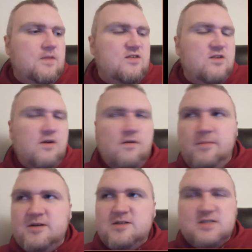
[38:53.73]
so
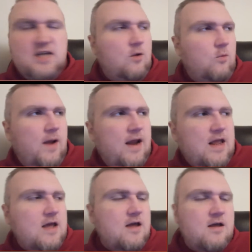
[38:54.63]
everybody's kind of
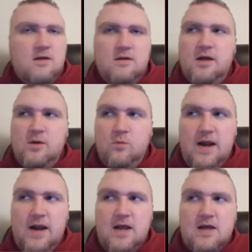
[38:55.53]
waiting and
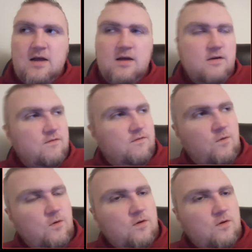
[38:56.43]
waiting
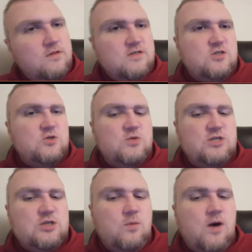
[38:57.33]
for these two to
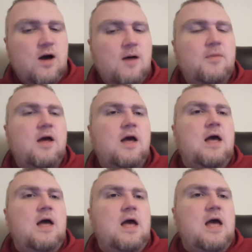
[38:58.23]
show up
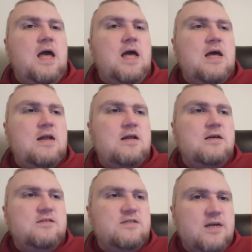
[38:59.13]
and
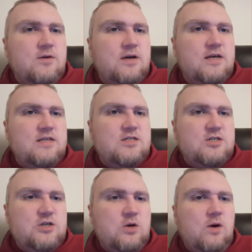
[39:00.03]
sarah is to
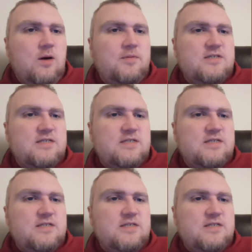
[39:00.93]
show up and